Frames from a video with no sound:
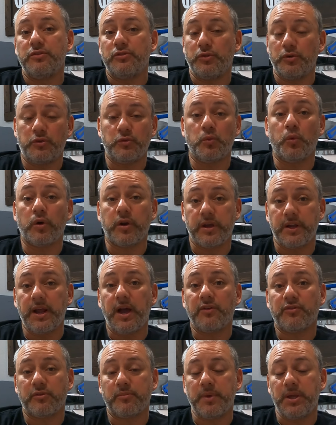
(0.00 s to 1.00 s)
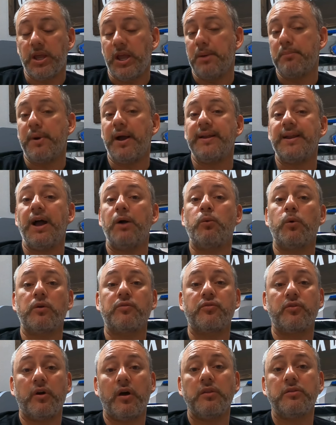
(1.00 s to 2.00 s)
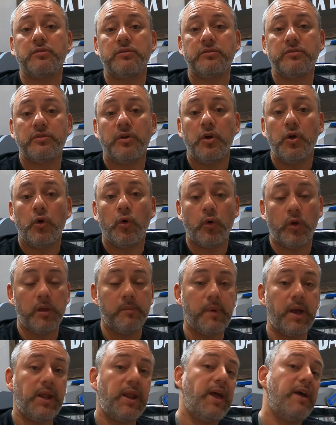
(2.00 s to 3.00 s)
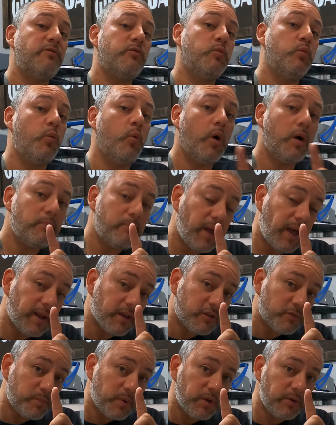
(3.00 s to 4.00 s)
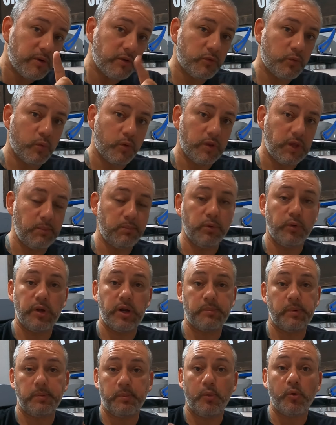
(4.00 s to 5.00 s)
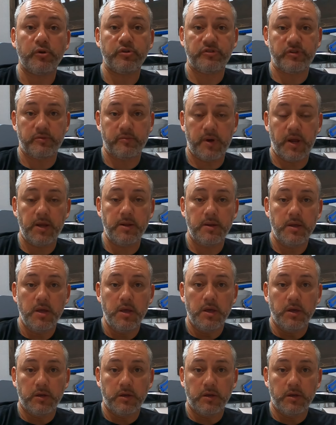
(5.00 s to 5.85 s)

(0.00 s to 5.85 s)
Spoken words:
so it's working out for me. It might not work for others, or they might have one bad experience where they blow it up a portion, right?